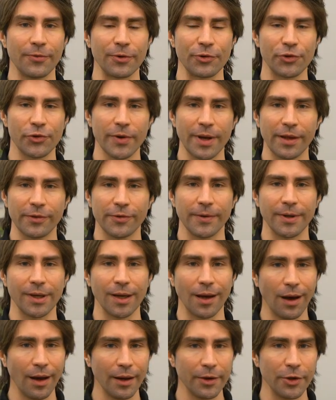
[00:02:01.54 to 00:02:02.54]
and for
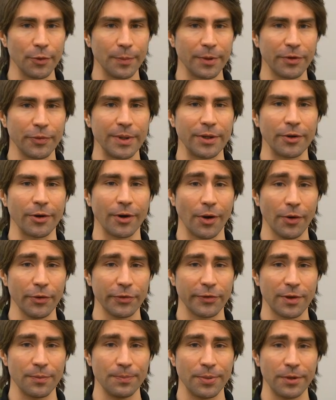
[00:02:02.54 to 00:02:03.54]
transferring audio between your
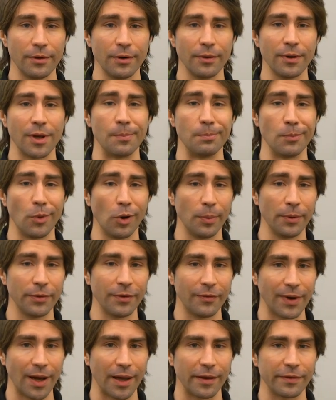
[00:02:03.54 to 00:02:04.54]
host computer and mobile
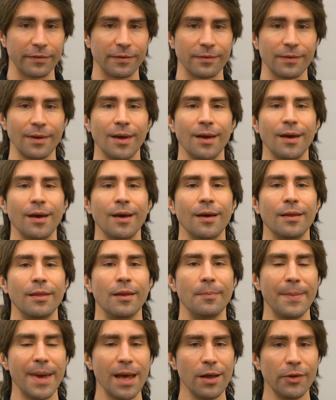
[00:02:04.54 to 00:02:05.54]
device.
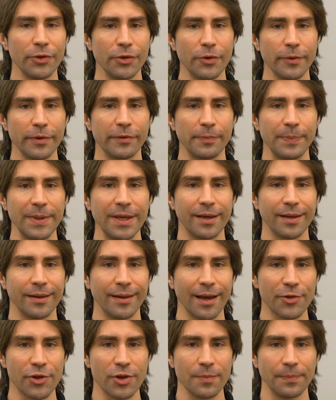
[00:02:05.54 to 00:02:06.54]
The male USB
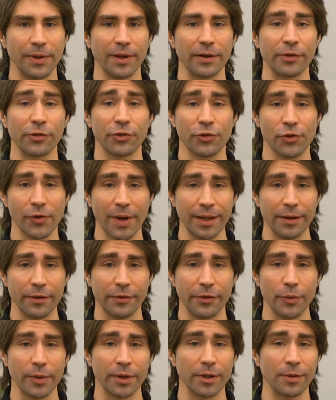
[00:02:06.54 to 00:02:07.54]
connection plugs straight
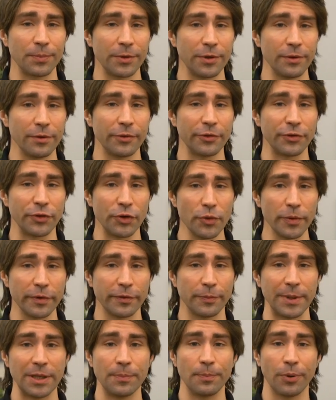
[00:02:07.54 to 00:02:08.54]
into a computer's
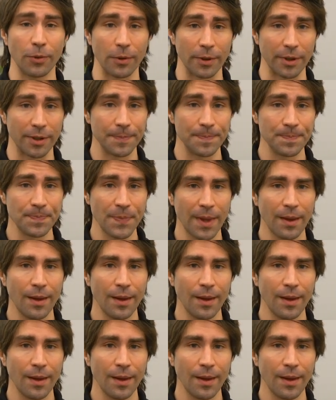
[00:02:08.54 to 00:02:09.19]
USB port.